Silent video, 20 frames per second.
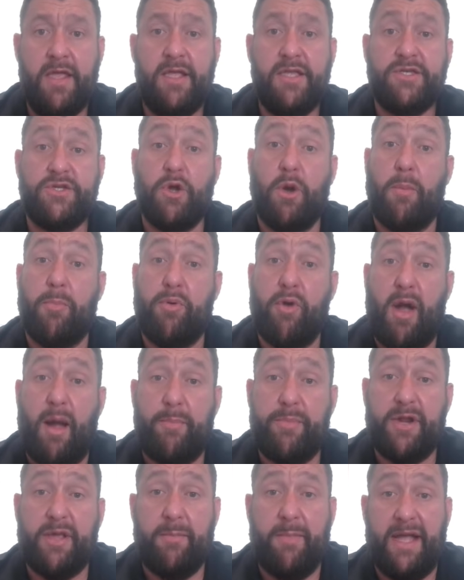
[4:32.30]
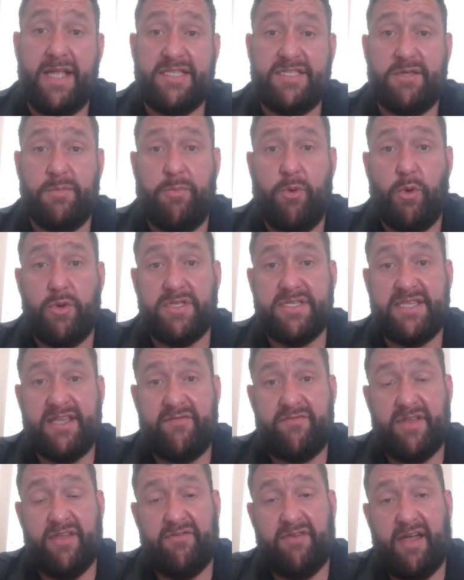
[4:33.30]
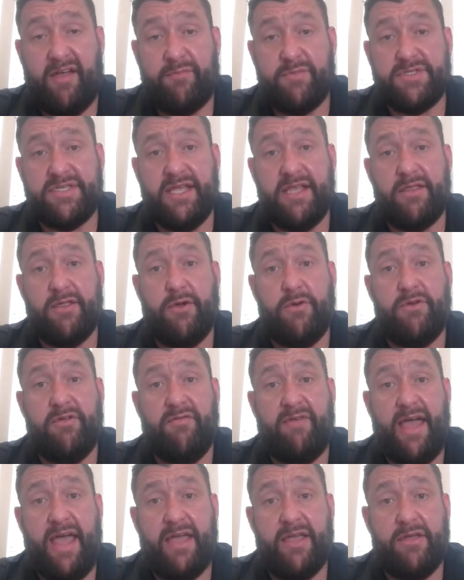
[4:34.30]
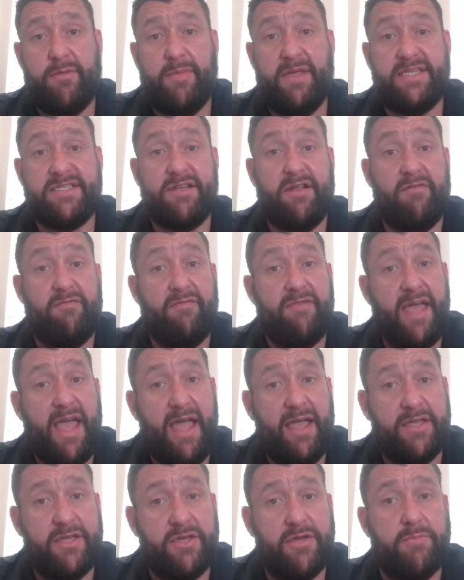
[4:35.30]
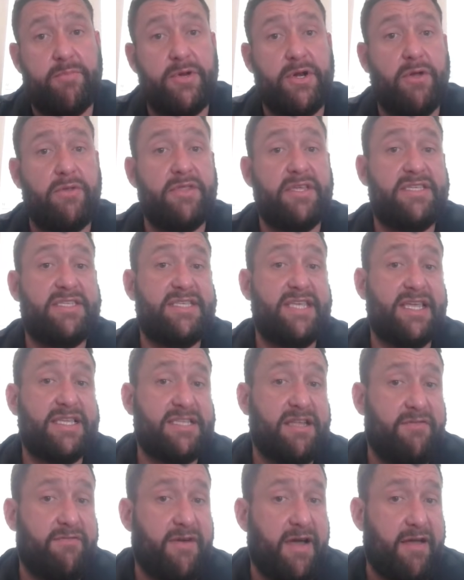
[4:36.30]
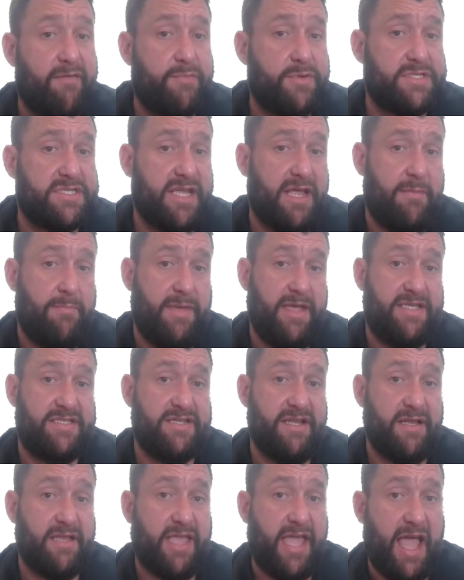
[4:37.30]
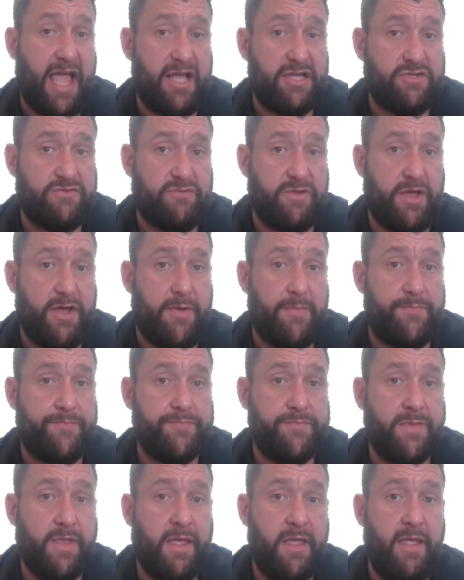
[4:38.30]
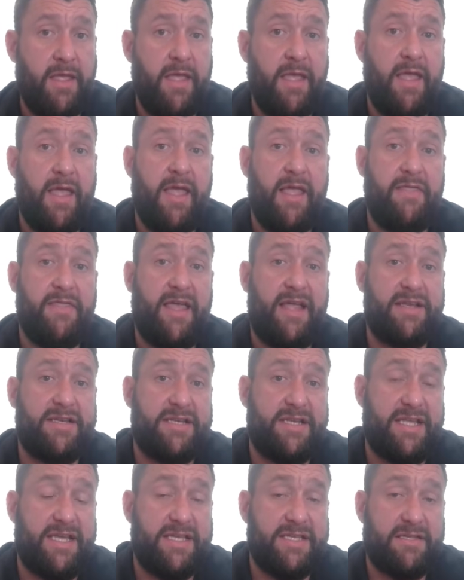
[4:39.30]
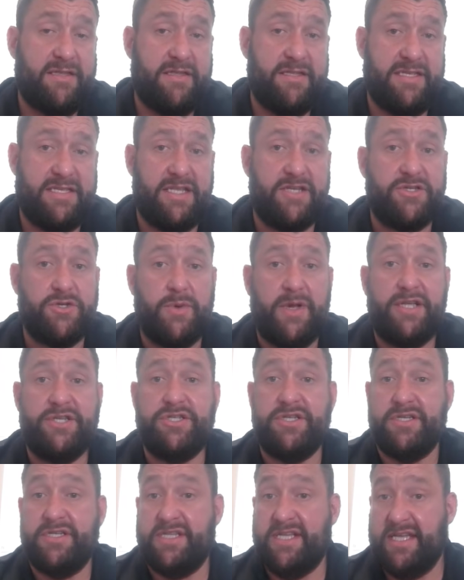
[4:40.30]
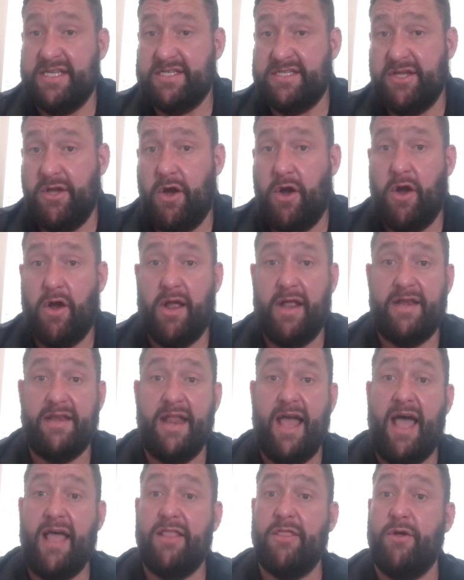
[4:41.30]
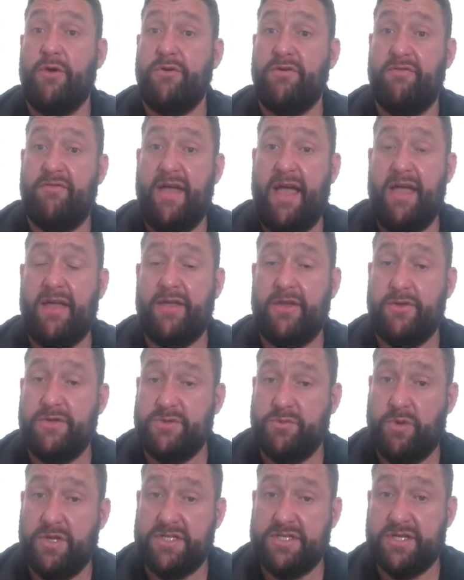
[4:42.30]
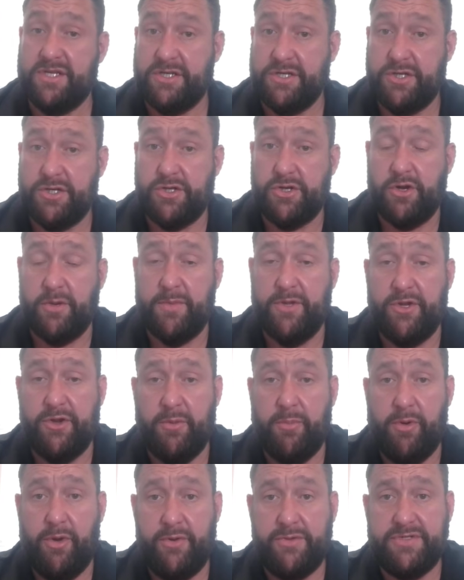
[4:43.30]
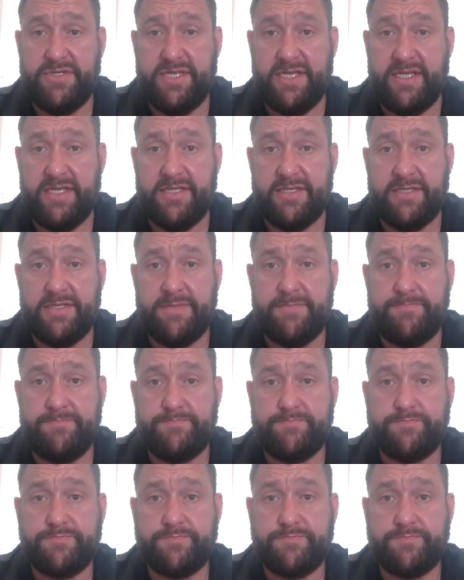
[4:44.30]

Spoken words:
So a property might support 75% loan to value based on value, but only 65% based on cash flow. In that the situation, DSCR and not loan to value is what's going to determine your proceeds.